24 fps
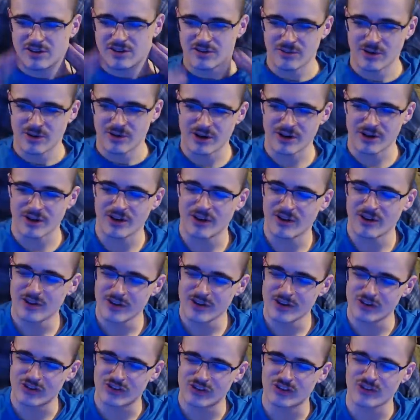Right,
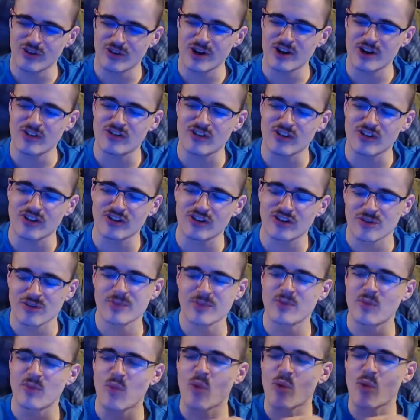it's strange that there's
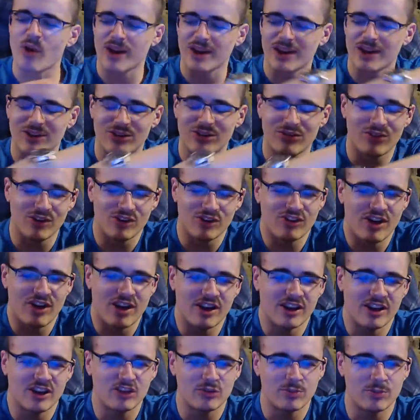somebody walking his fish,
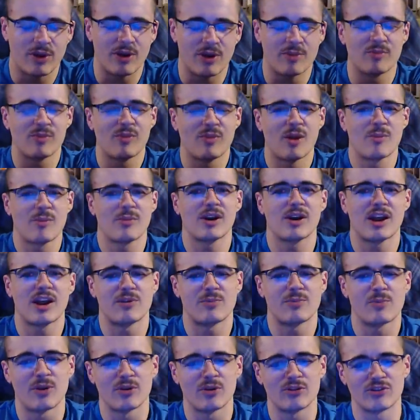Alex, but I'm
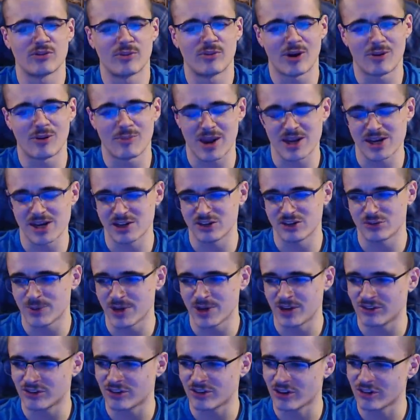glad most of Romania is
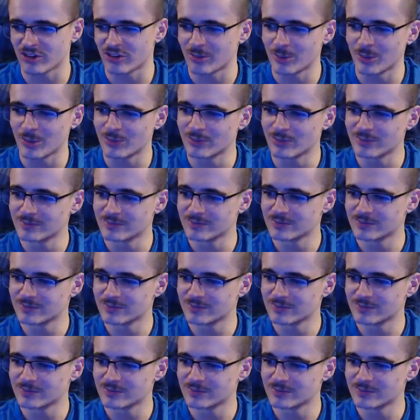being sensible.